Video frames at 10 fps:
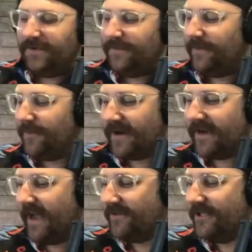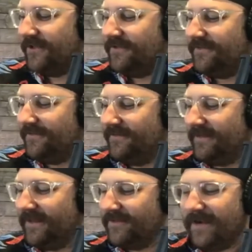been working out too,
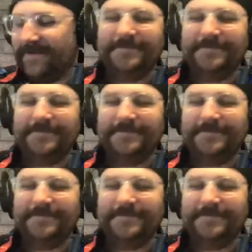as well?